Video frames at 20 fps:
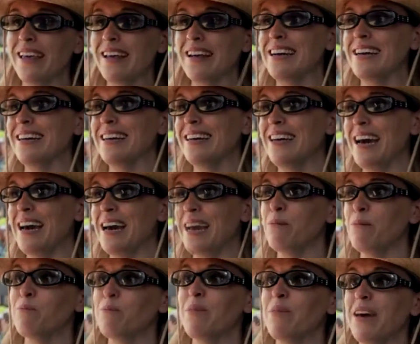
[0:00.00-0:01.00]
came out of the
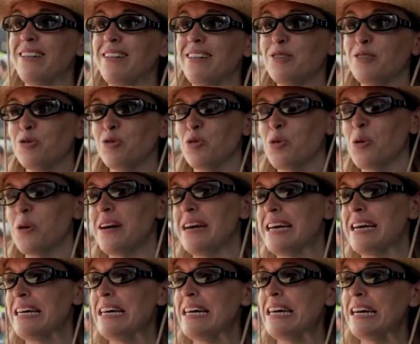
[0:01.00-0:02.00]
McDonald's and I
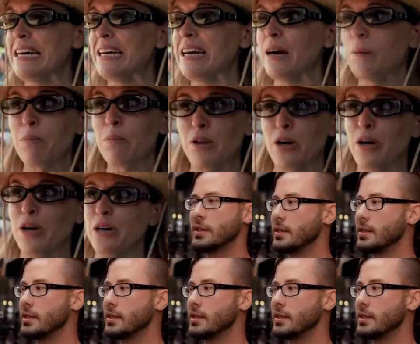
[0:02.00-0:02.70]
came back to some of them.